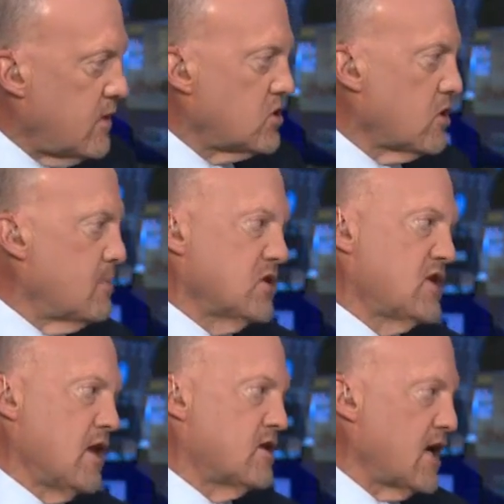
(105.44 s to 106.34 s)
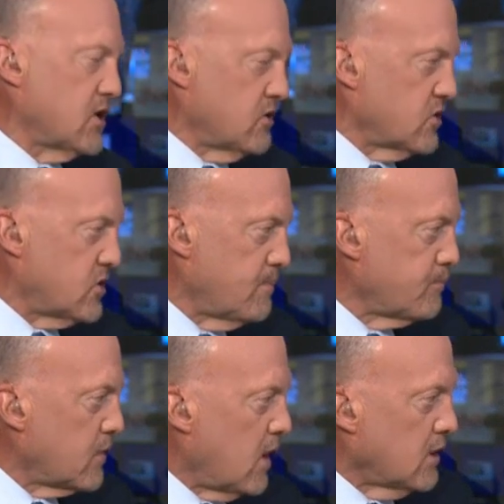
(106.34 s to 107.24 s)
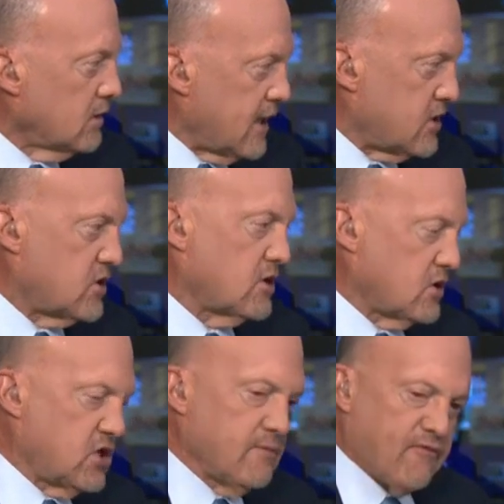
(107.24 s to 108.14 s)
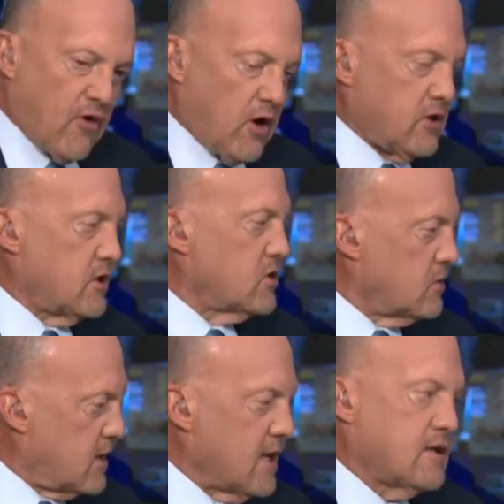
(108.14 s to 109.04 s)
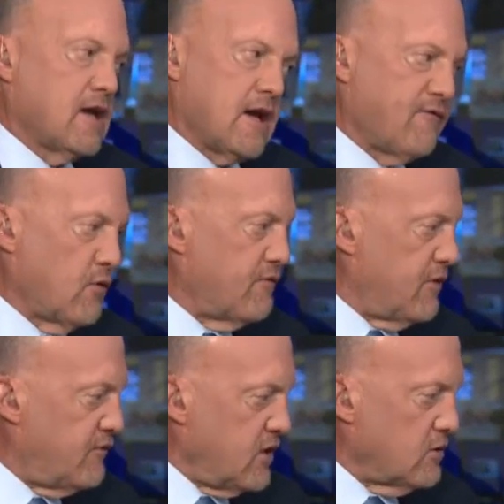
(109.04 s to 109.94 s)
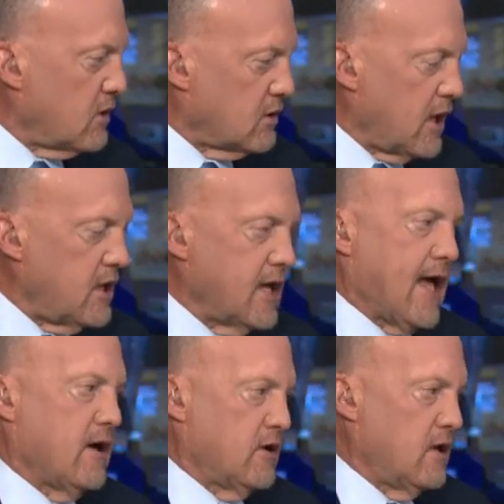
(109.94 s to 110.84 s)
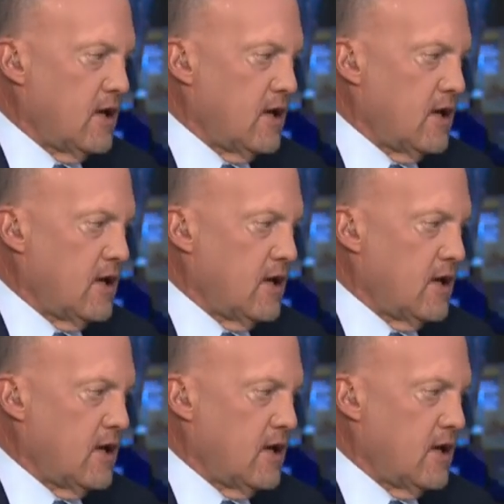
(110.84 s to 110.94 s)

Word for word: It's going to be a state of Teslas unless Jim Farley can get that F one fifty Lightning out.